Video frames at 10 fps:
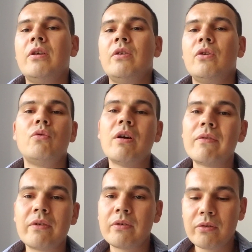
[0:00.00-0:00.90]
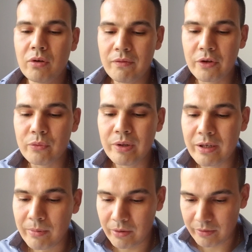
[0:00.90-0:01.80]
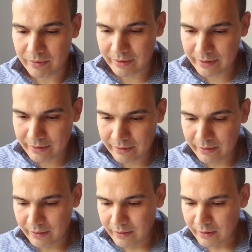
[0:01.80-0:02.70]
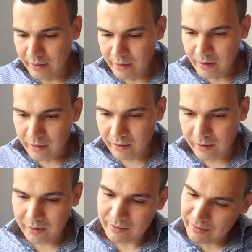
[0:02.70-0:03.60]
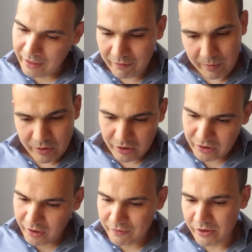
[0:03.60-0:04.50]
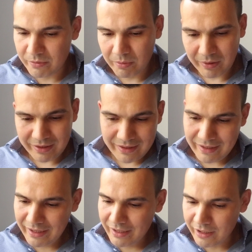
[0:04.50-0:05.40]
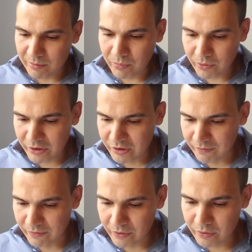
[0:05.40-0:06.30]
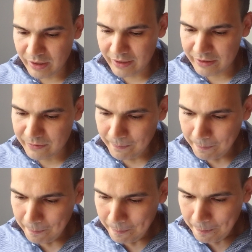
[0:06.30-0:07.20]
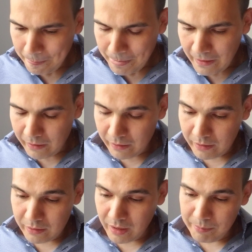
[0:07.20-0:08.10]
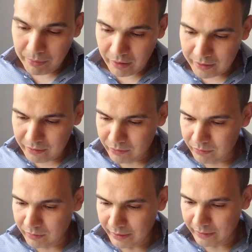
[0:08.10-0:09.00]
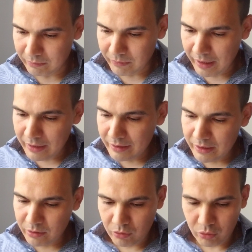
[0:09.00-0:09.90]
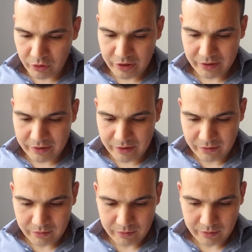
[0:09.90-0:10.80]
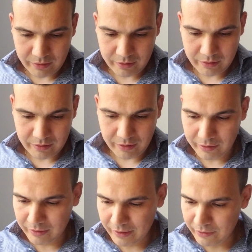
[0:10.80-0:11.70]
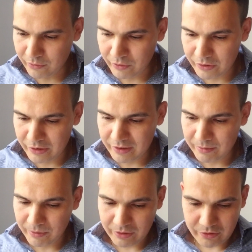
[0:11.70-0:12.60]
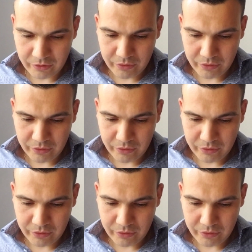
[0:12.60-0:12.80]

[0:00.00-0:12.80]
whoever you read about, right? Then I have a bunch of stuff just about my day, kind of boring stuff for you guys. I bought like 18 courses, online courses that I'm going to start